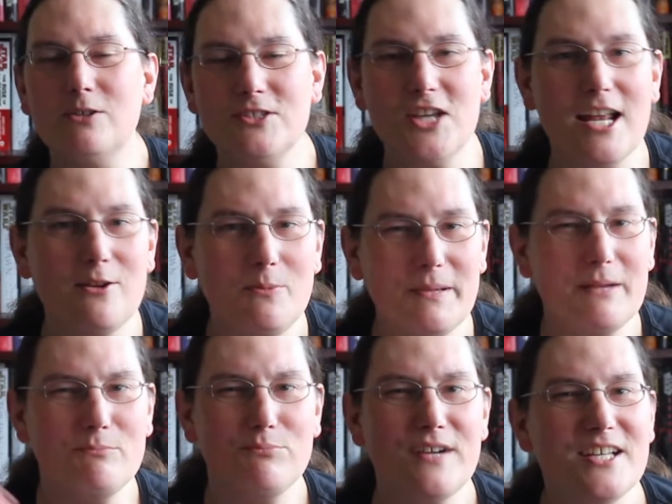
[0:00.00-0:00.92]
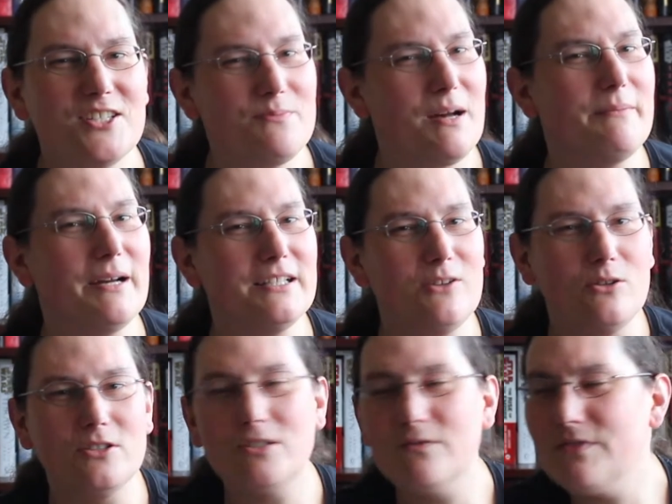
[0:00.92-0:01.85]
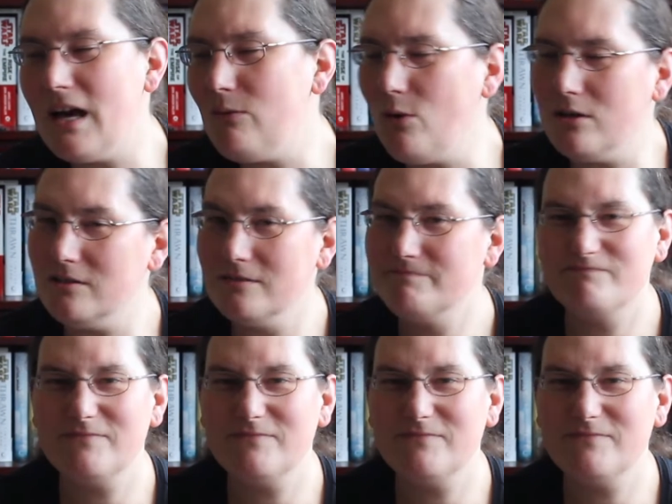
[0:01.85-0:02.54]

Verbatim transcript: Jen will be impressed by my knowledge of that one.